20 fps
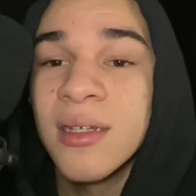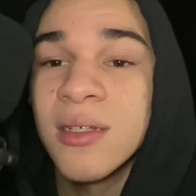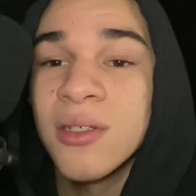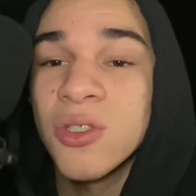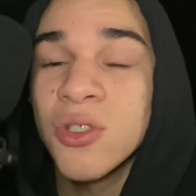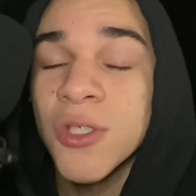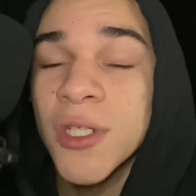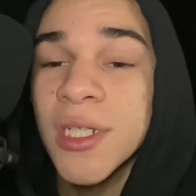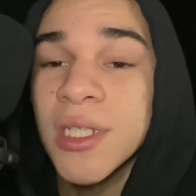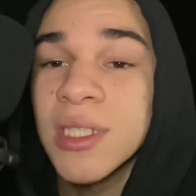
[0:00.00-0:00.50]

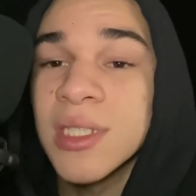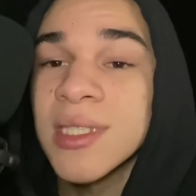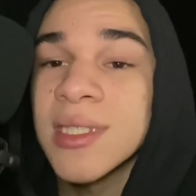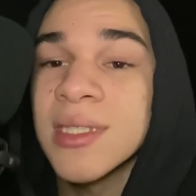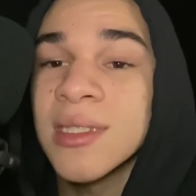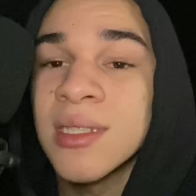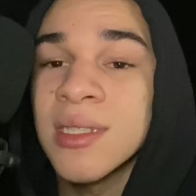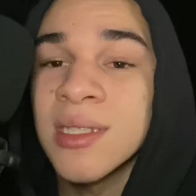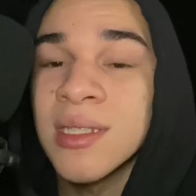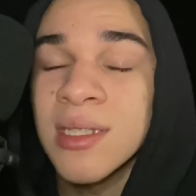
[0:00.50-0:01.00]
trust
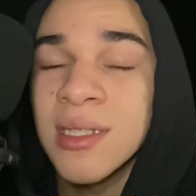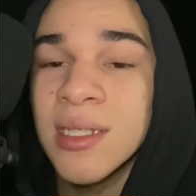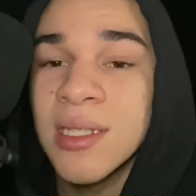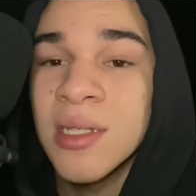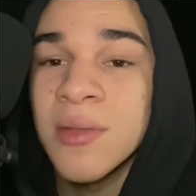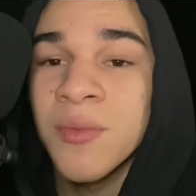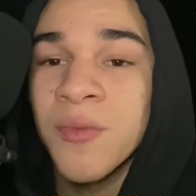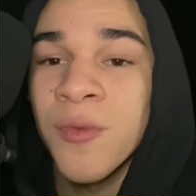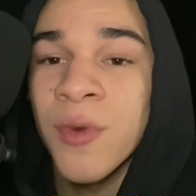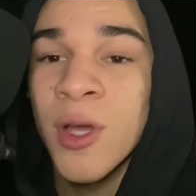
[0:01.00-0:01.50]
the sleep
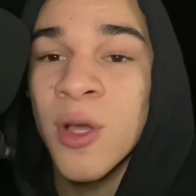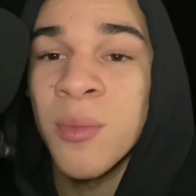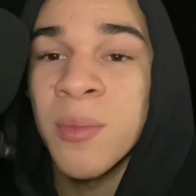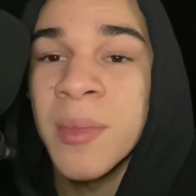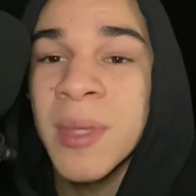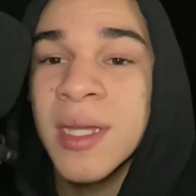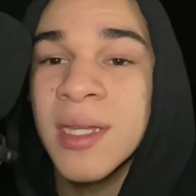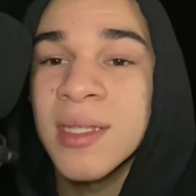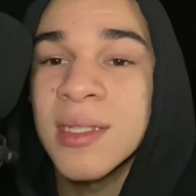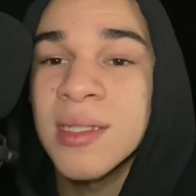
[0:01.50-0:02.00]
realm
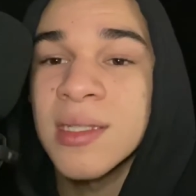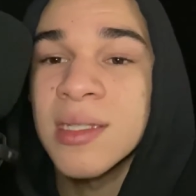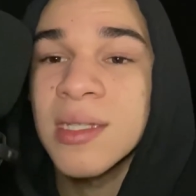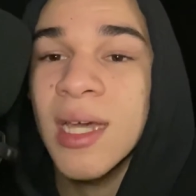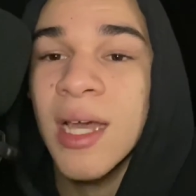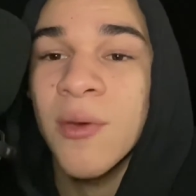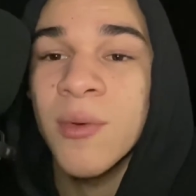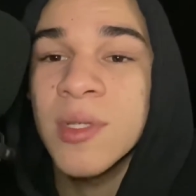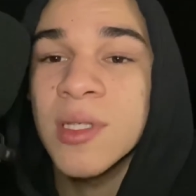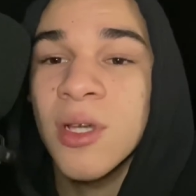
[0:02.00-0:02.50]
because I
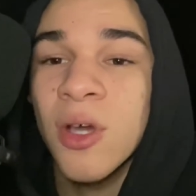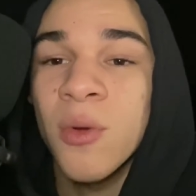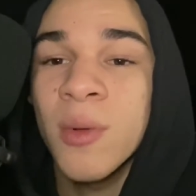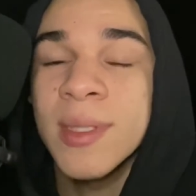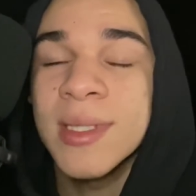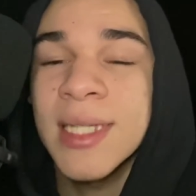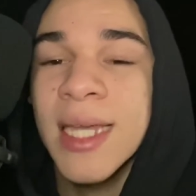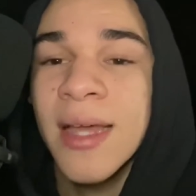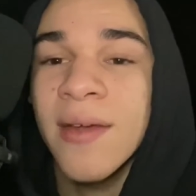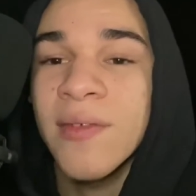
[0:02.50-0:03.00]
was
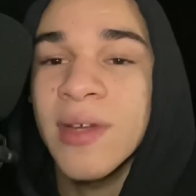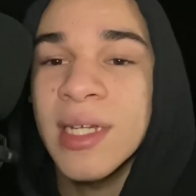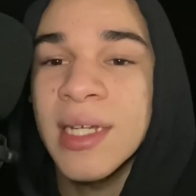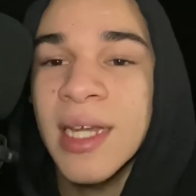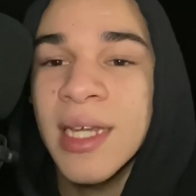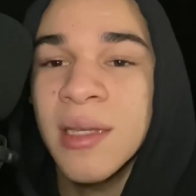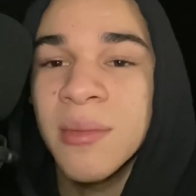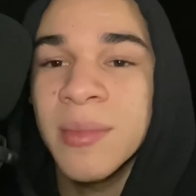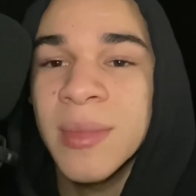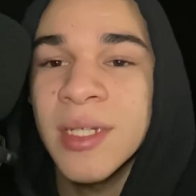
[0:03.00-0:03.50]
always having
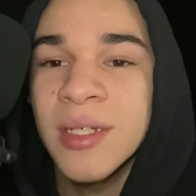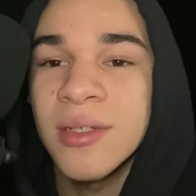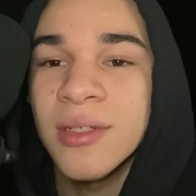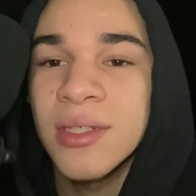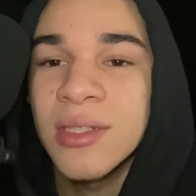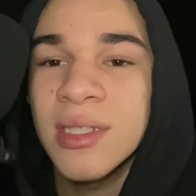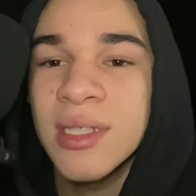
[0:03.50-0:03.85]
nightmares.